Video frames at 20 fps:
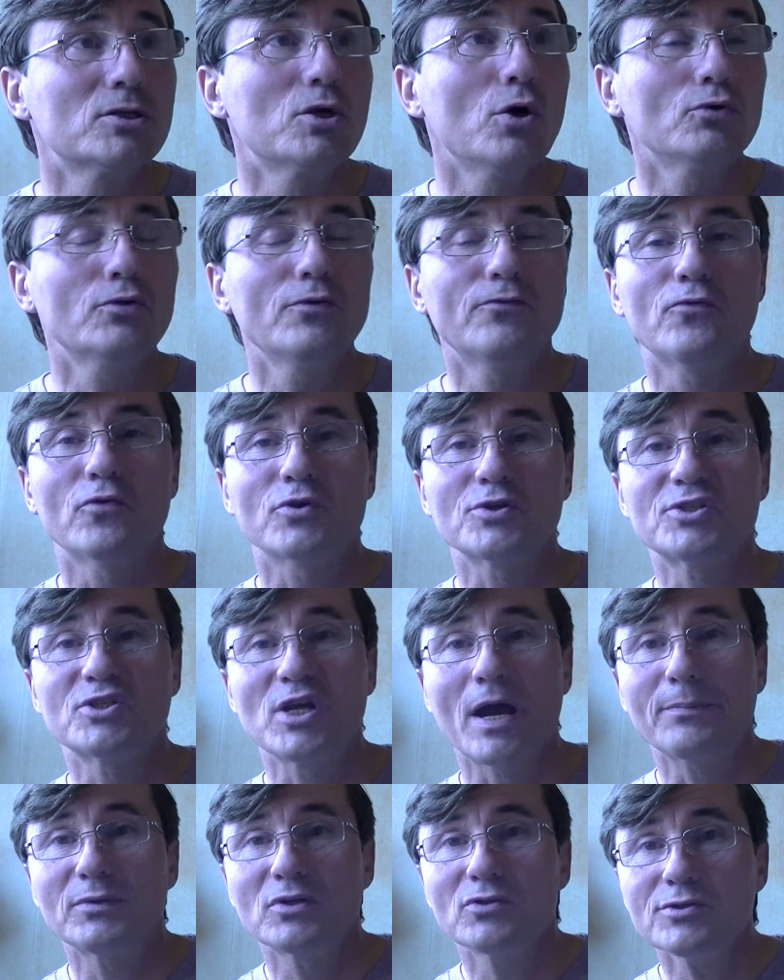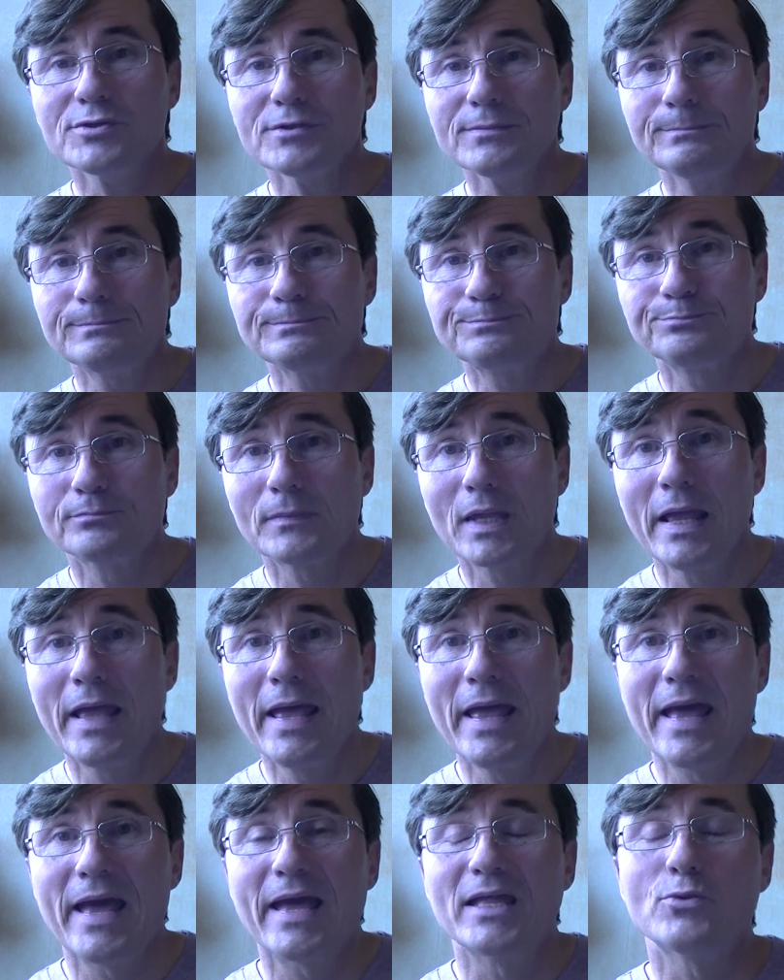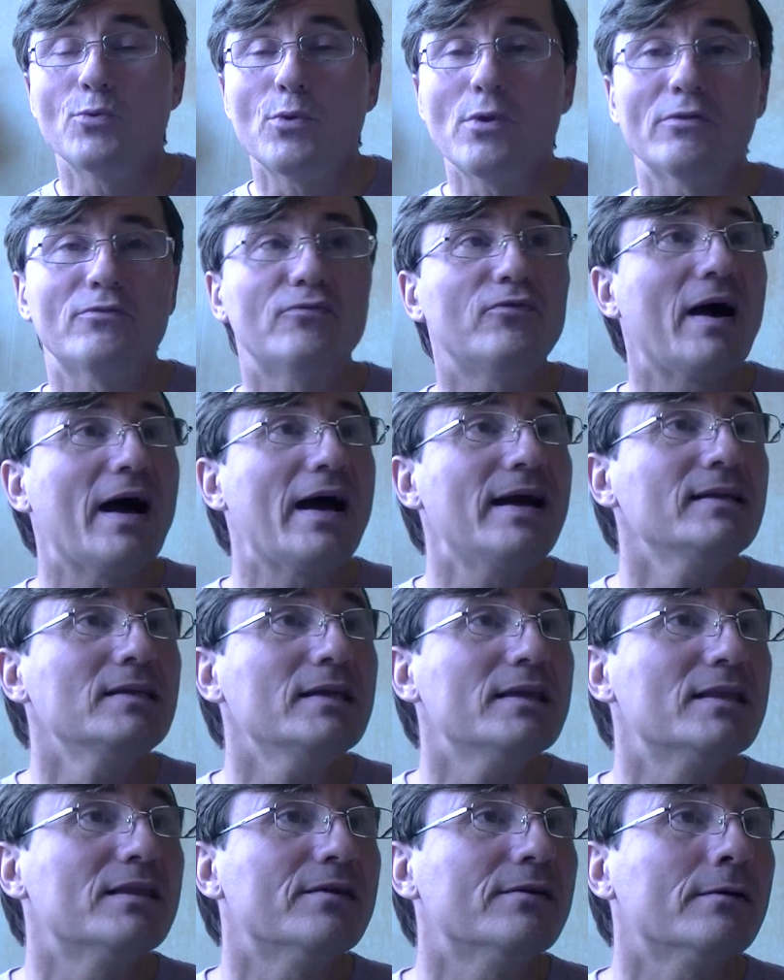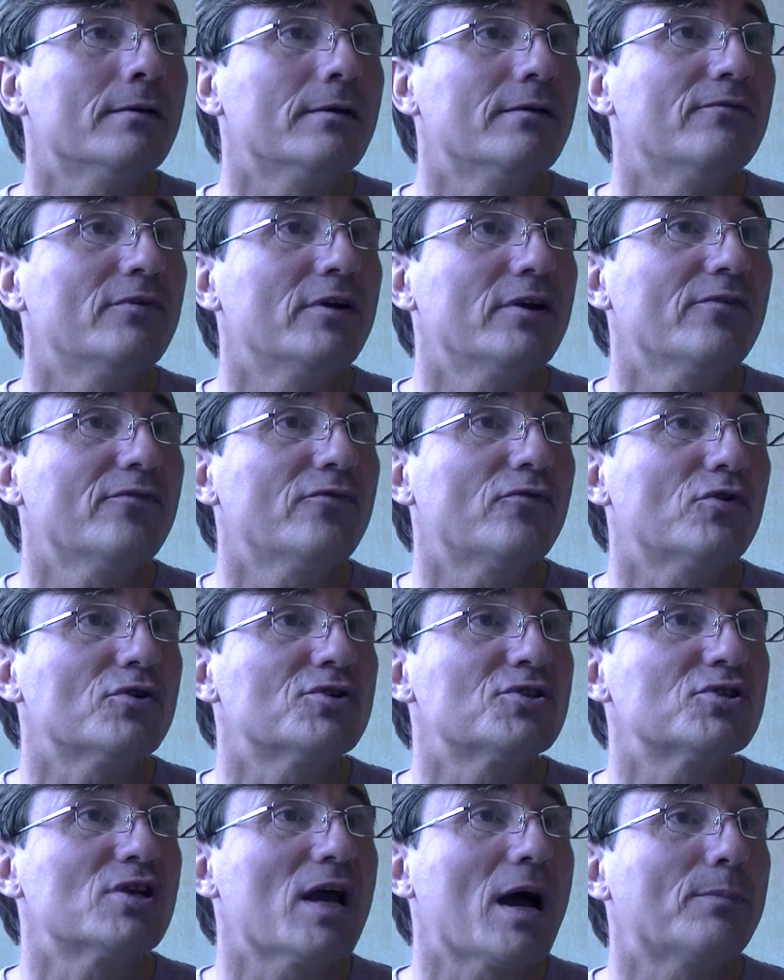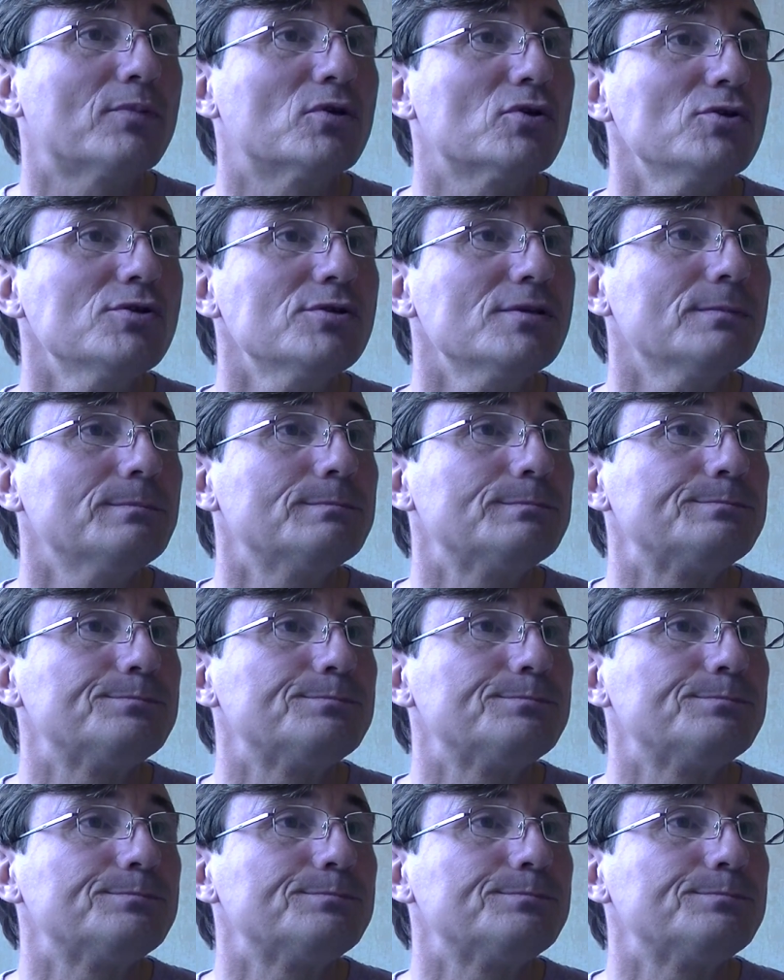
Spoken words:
go to first chapters, and we will find in the very first chapters